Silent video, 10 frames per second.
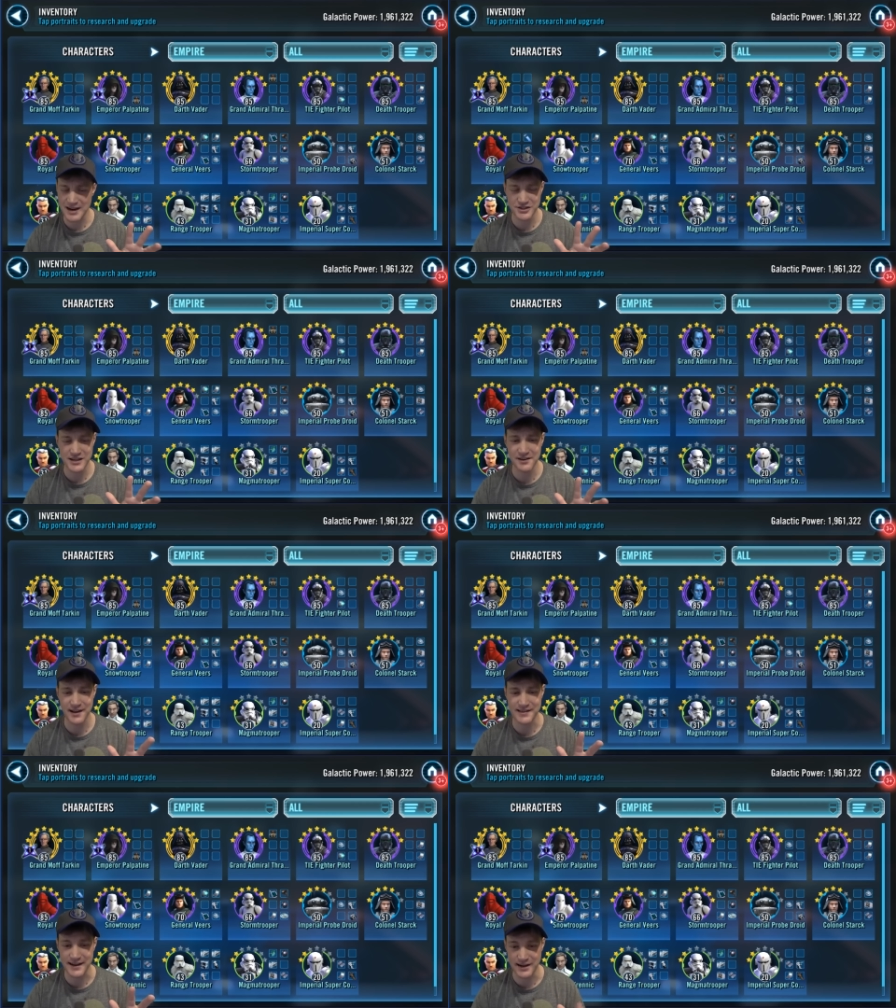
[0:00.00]
I actually kind
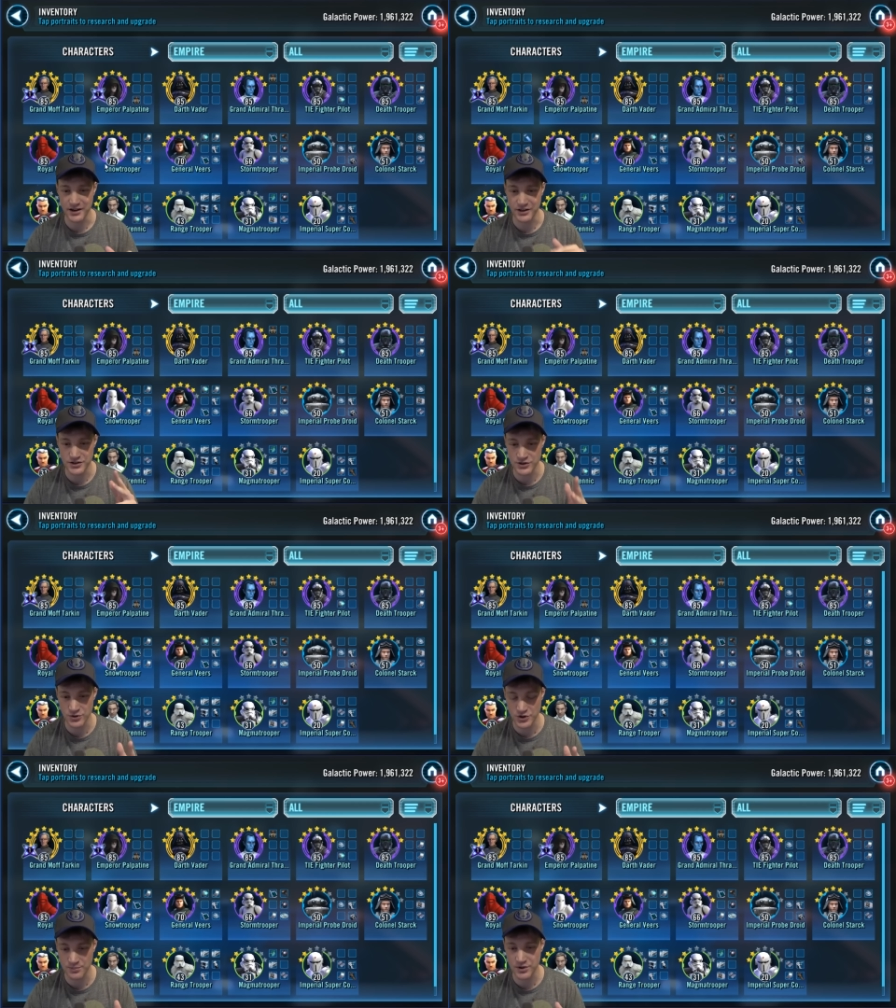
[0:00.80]
of like that character.
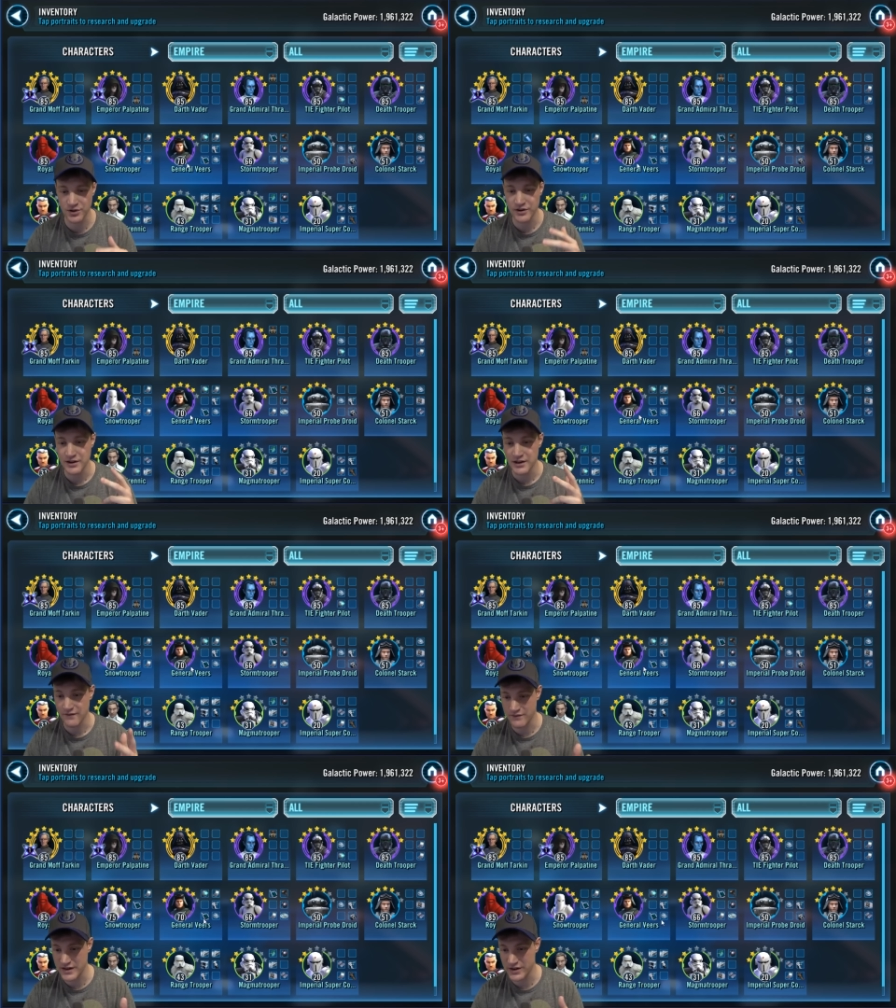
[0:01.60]
Snowtrooper,
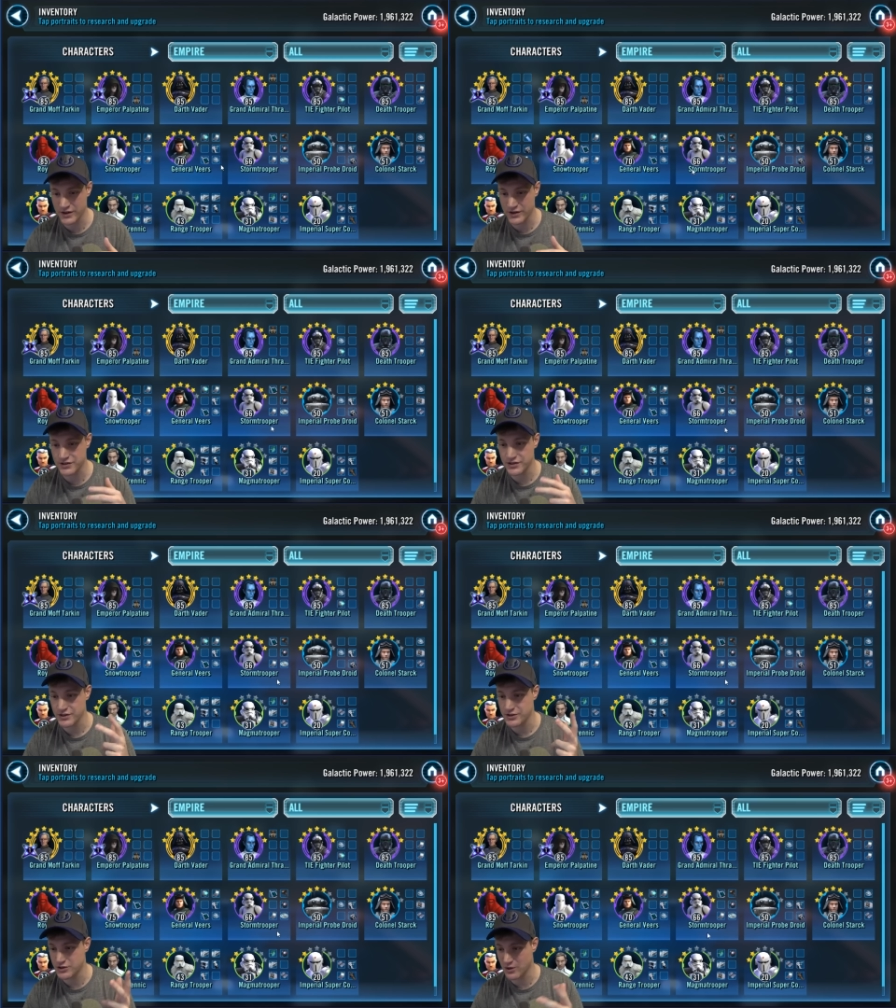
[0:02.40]
Veers,
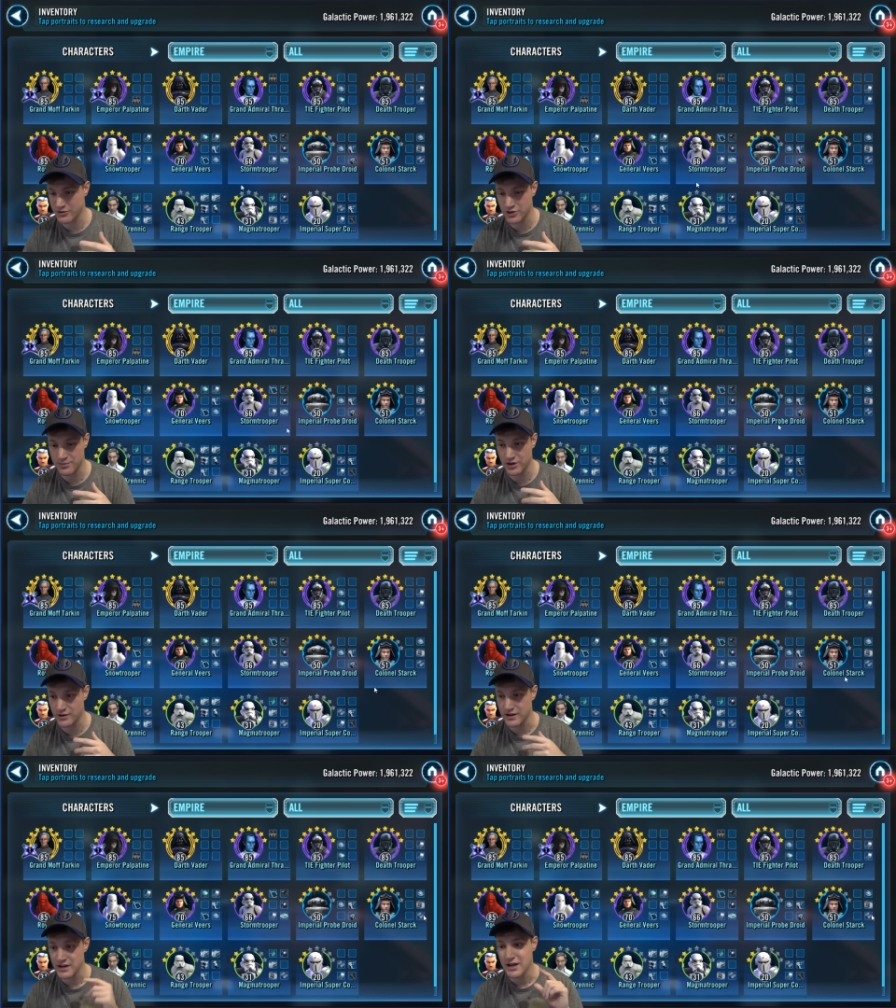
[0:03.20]
Stormtrooper.